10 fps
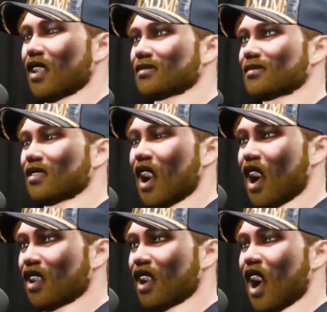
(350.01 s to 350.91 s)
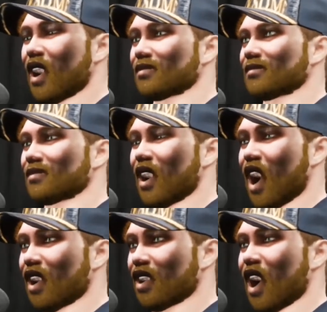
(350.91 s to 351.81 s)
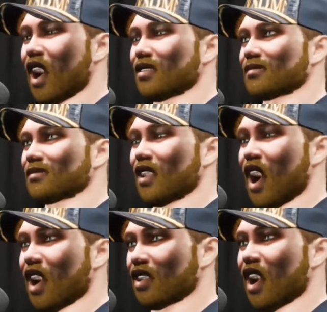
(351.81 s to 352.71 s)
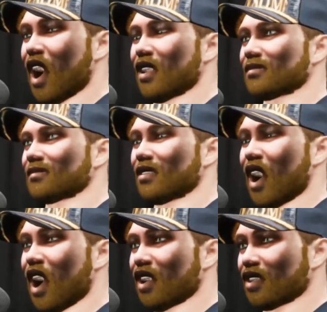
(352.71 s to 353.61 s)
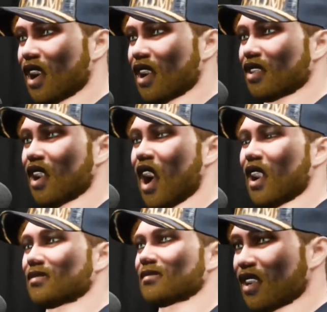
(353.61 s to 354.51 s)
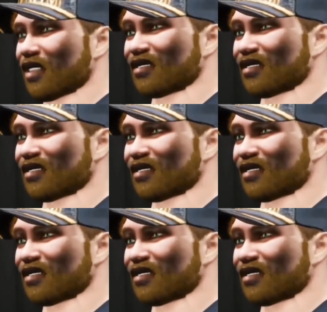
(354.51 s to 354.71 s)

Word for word: However, there happens to be someone on the current roster who you haven't beaten yet.